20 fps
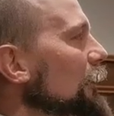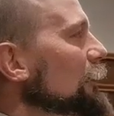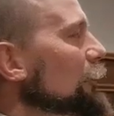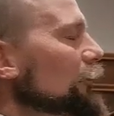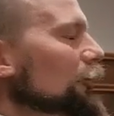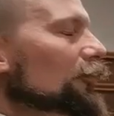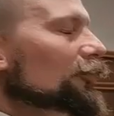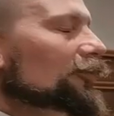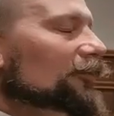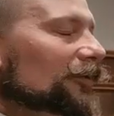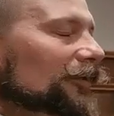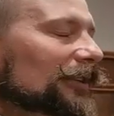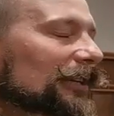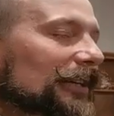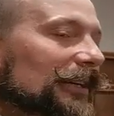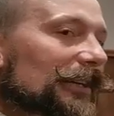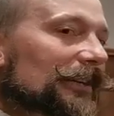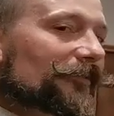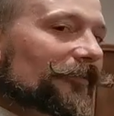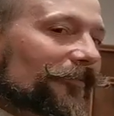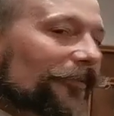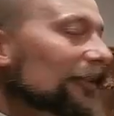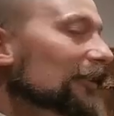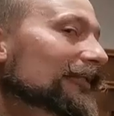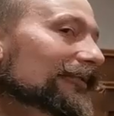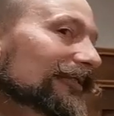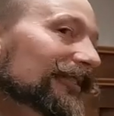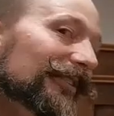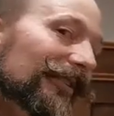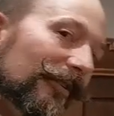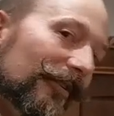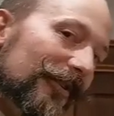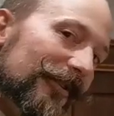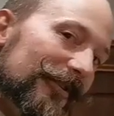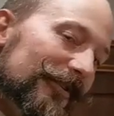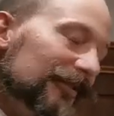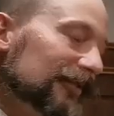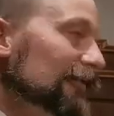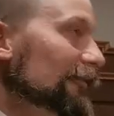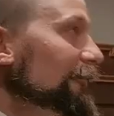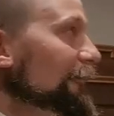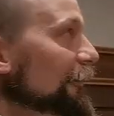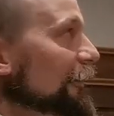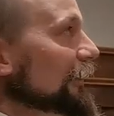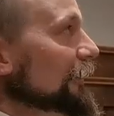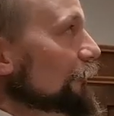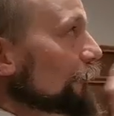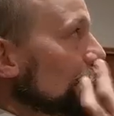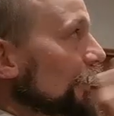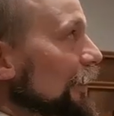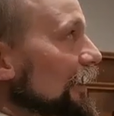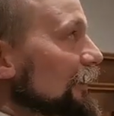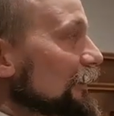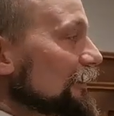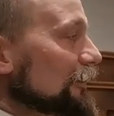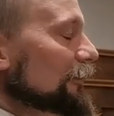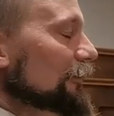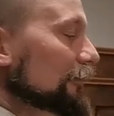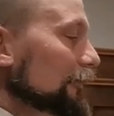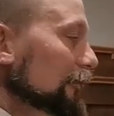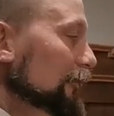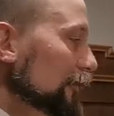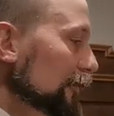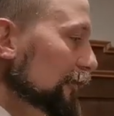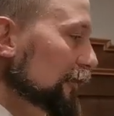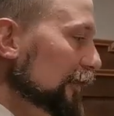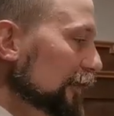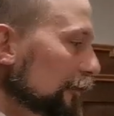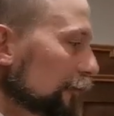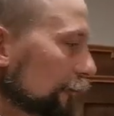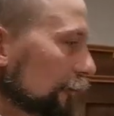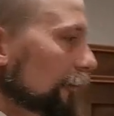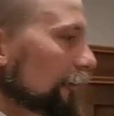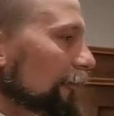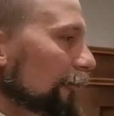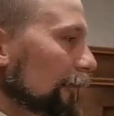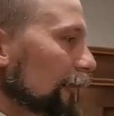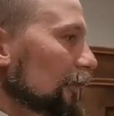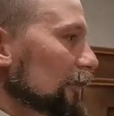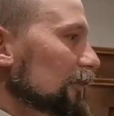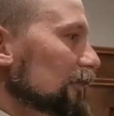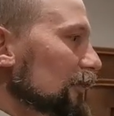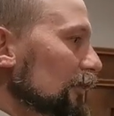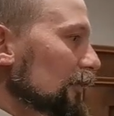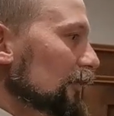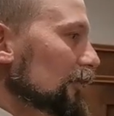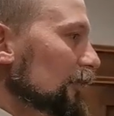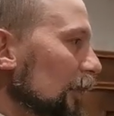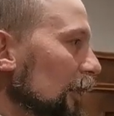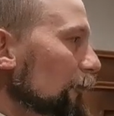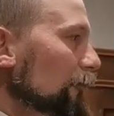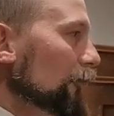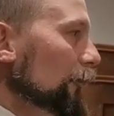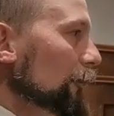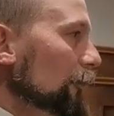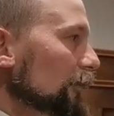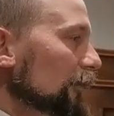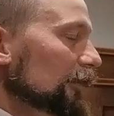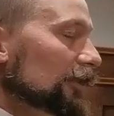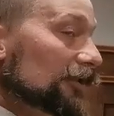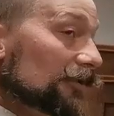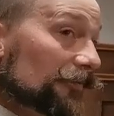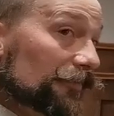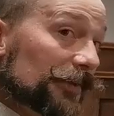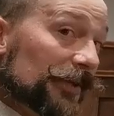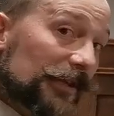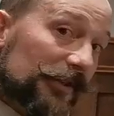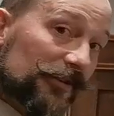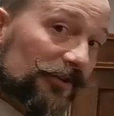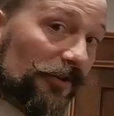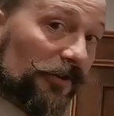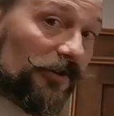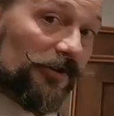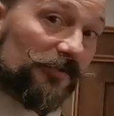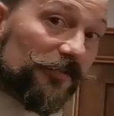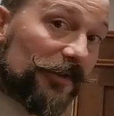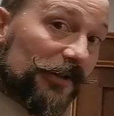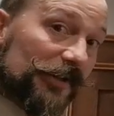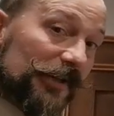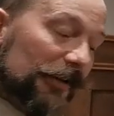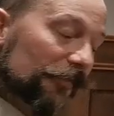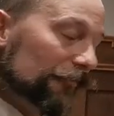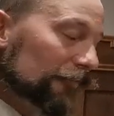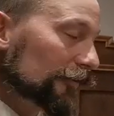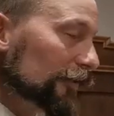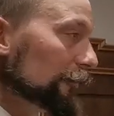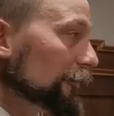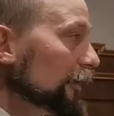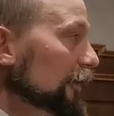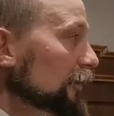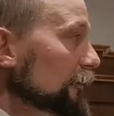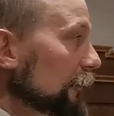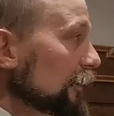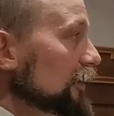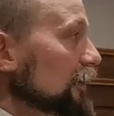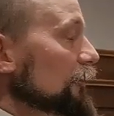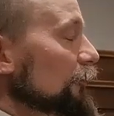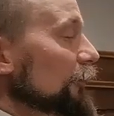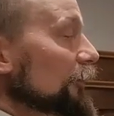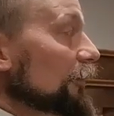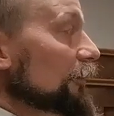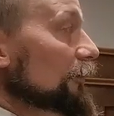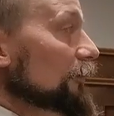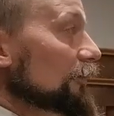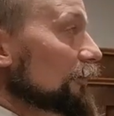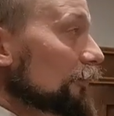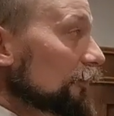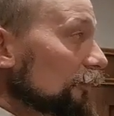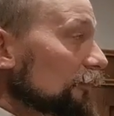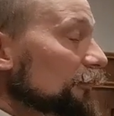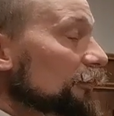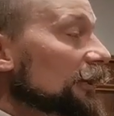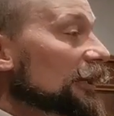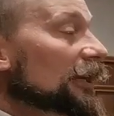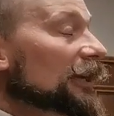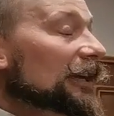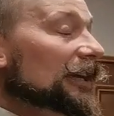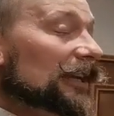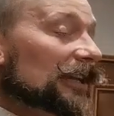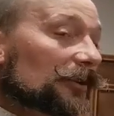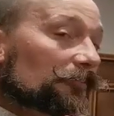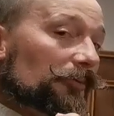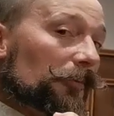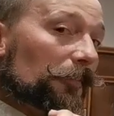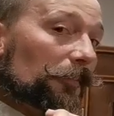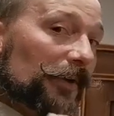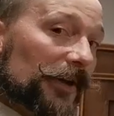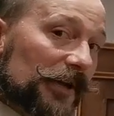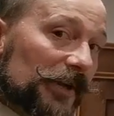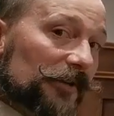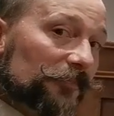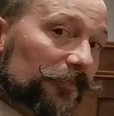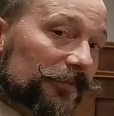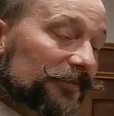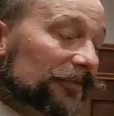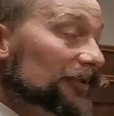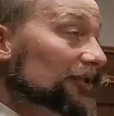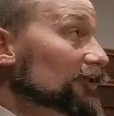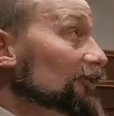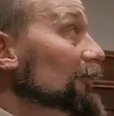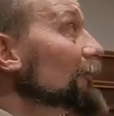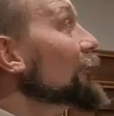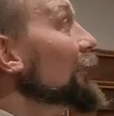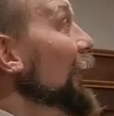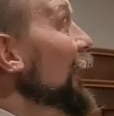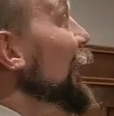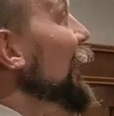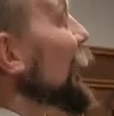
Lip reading: people trying very, very hard to find ways to deal with such a proposition of being charged by cavalry, but especially when you're not in a prepared position,